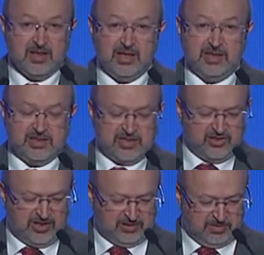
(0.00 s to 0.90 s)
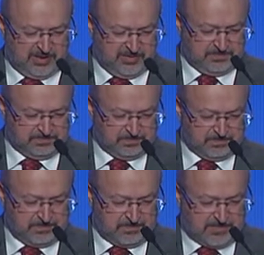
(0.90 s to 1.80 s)
Ladies and gentlemen,
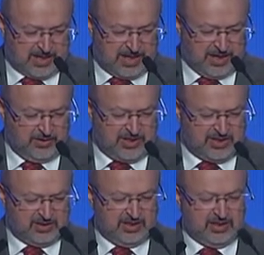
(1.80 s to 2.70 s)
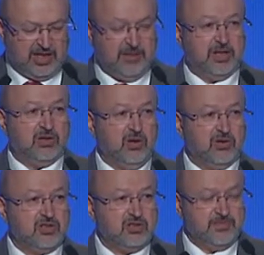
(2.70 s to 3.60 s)
I recently came
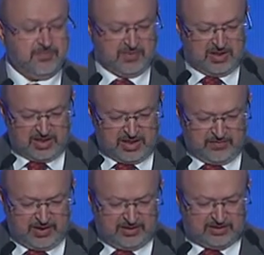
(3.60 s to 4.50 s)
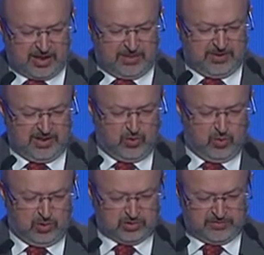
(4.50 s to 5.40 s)
across a very troubling
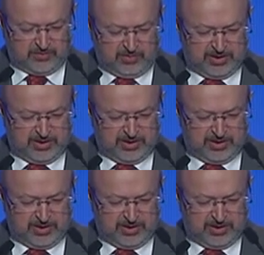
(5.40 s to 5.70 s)
quote from